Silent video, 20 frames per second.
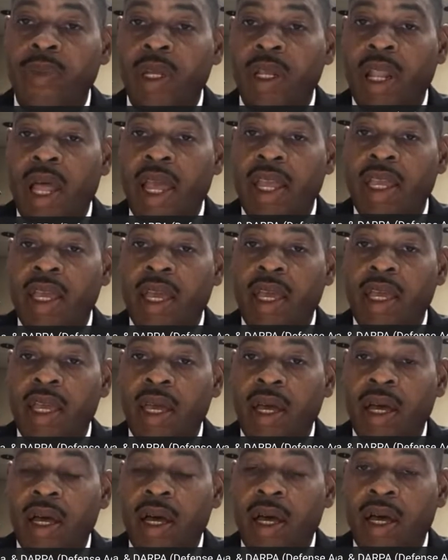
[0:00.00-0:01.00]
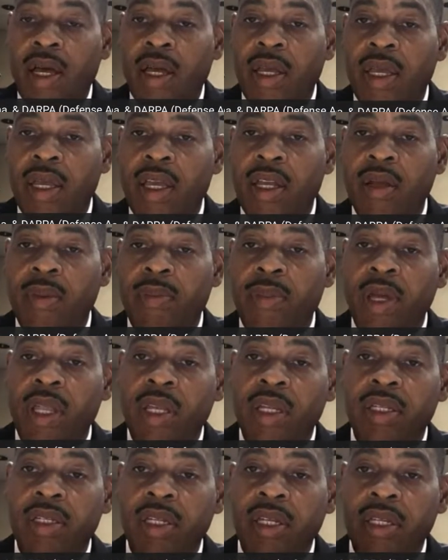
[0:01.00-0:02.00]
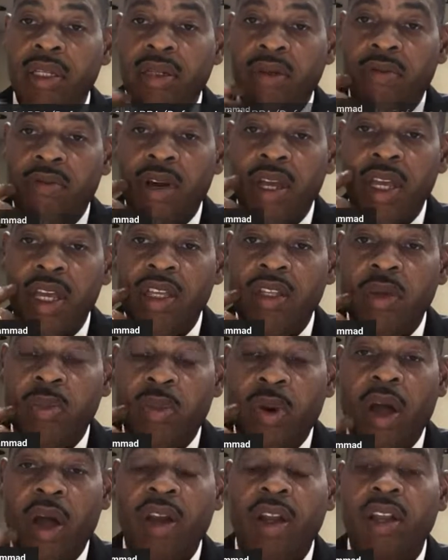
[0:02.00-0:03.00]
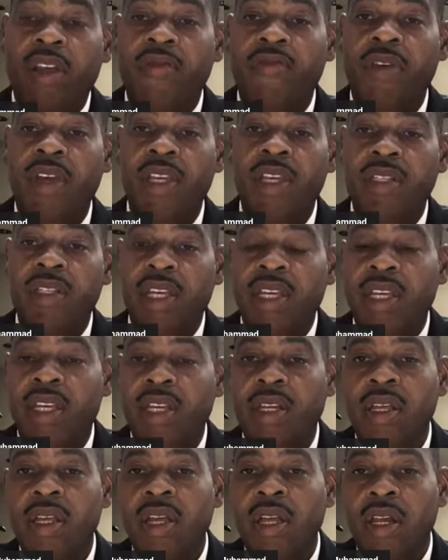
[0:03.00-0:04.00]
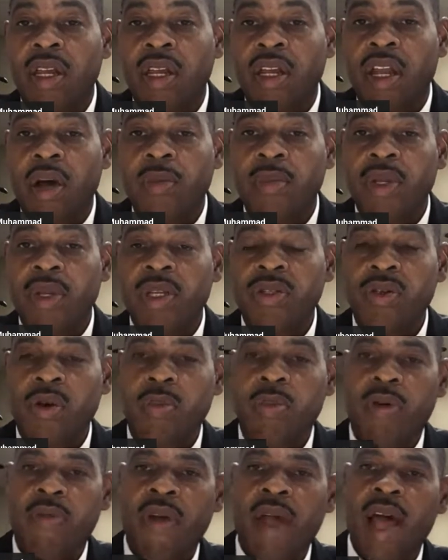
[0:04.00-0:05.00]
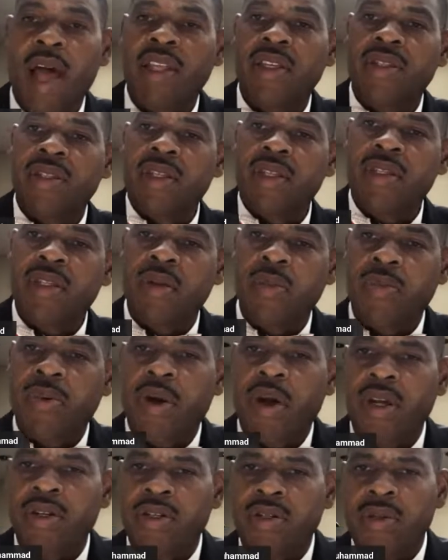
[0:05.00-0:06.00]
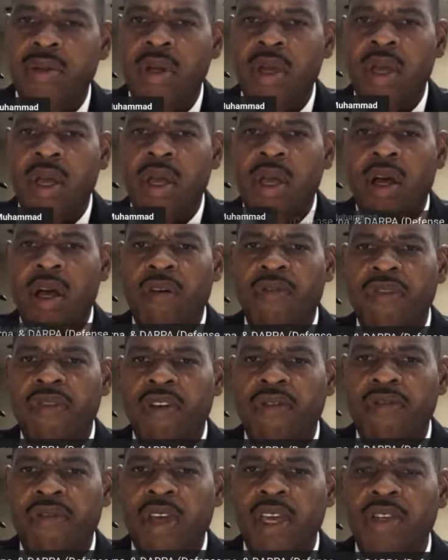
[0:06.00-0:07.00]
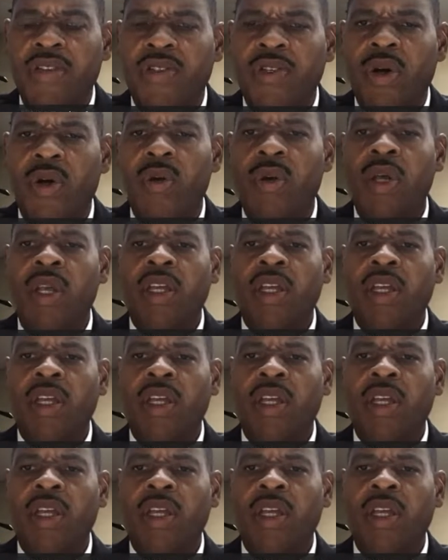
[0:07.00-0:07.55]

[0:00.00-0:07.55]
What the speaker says: like a inability to raise a part of their face. They get numbness or paralysis in a partial of their face. So